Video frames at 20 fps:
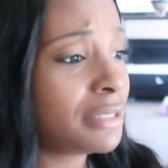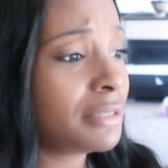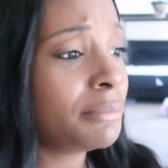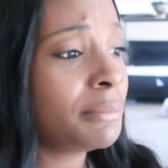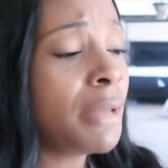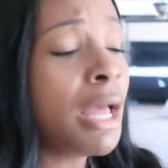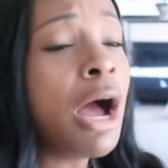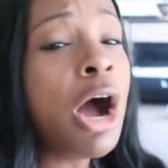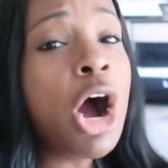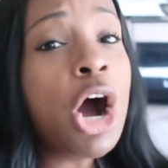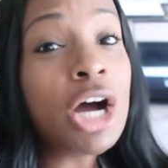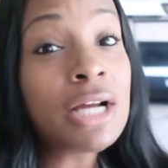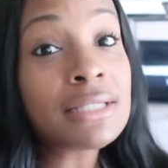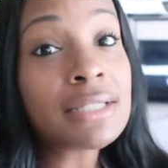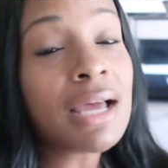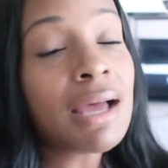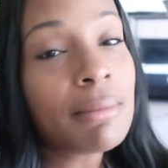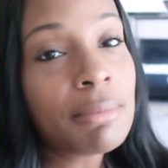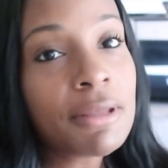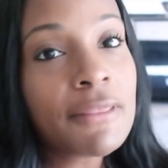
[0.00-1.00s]
And
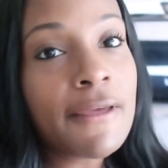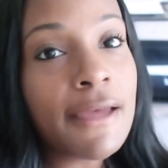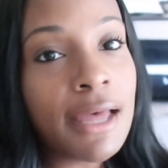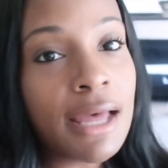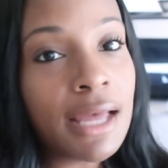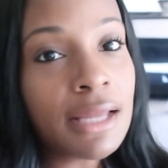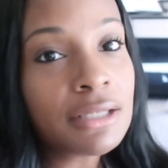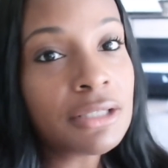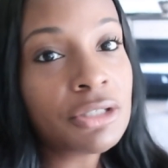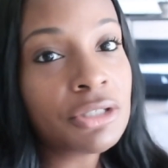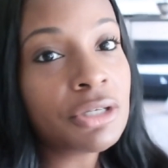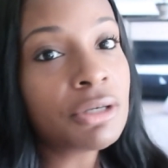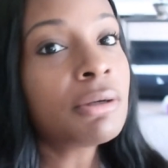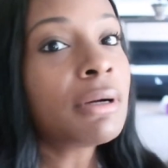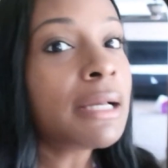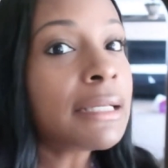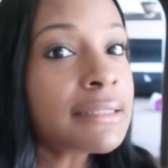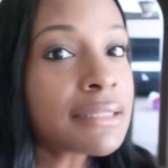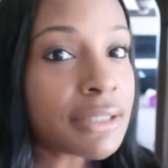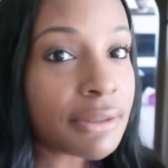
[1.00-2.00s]
on top of that, you
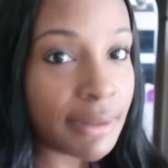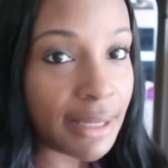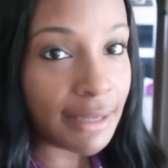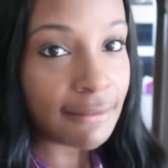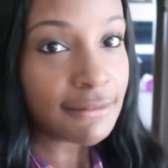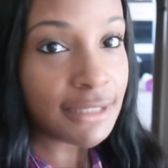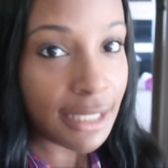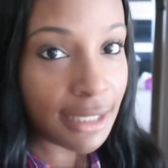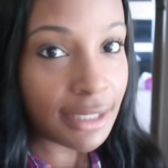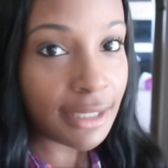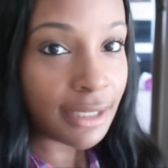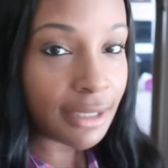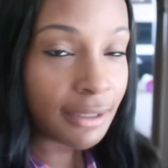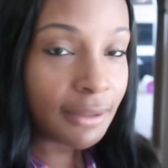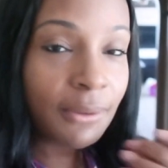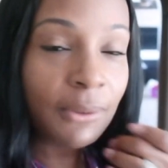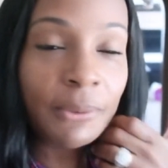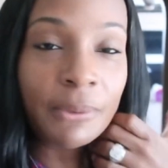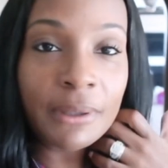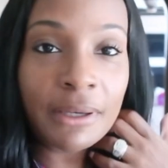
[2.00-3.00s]
know, I still have
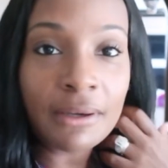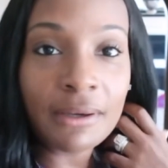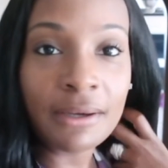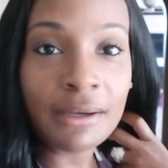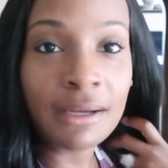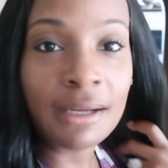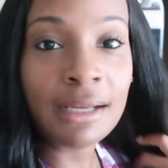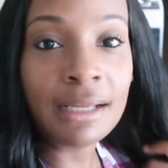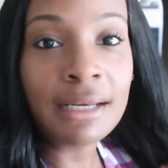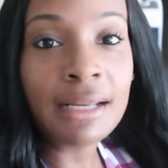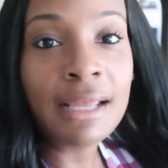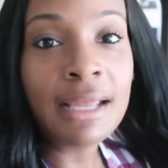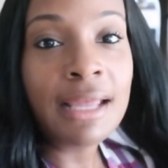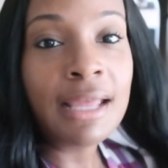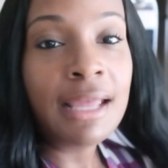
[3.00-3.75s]
daycare going on